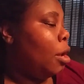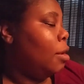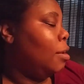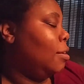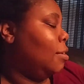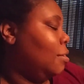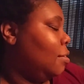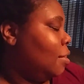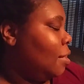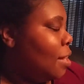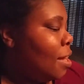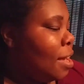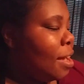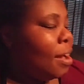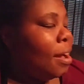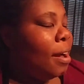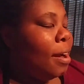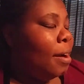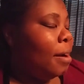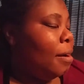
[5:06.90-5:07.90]

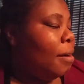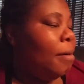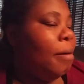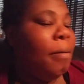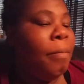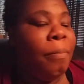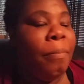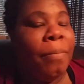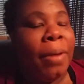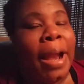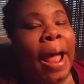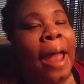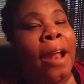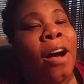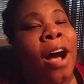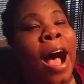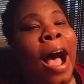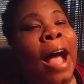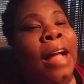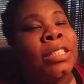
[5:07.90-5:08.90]
um, but
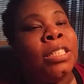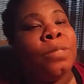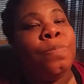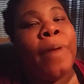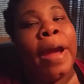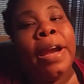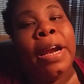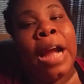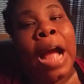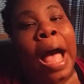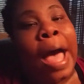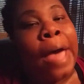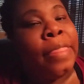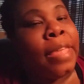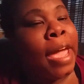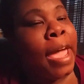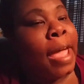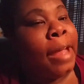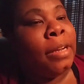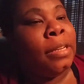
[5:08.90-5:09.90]
I I just pray to God
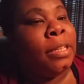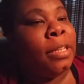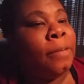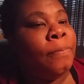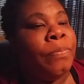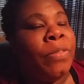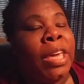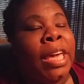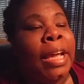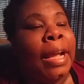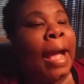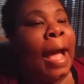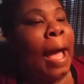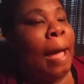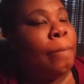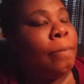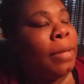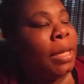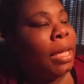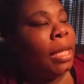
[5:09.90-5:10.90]
that He
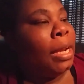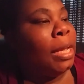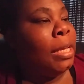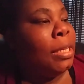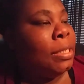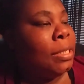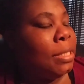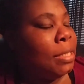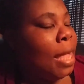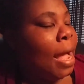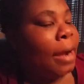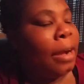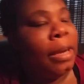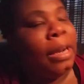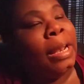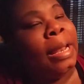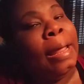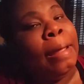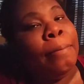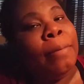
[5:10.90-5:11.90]
got me and He's not
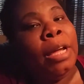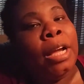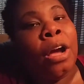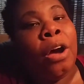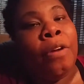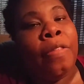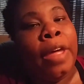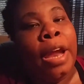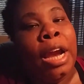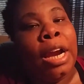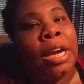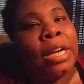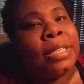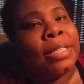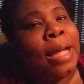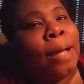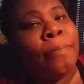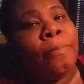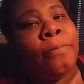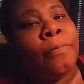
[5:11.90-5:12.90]
gonna let me go there
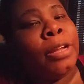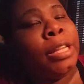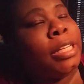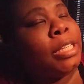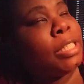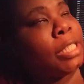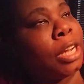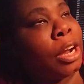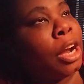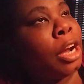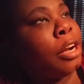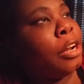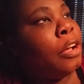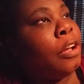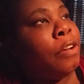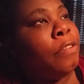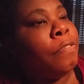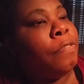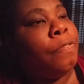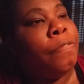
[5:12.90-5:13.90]
because I'm really scared
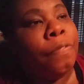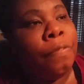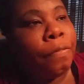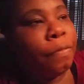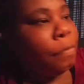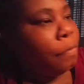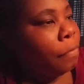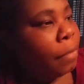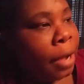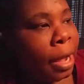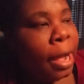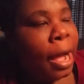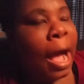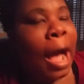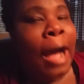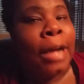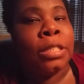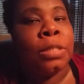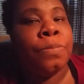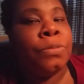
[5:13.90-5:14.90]
of
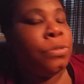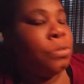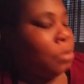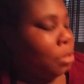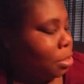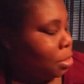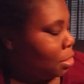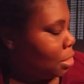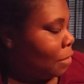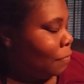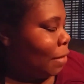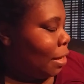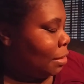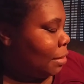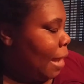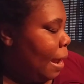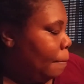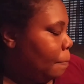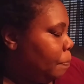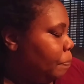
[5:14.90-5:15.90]
hospitals and stuff like
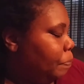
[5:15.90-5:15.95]
that.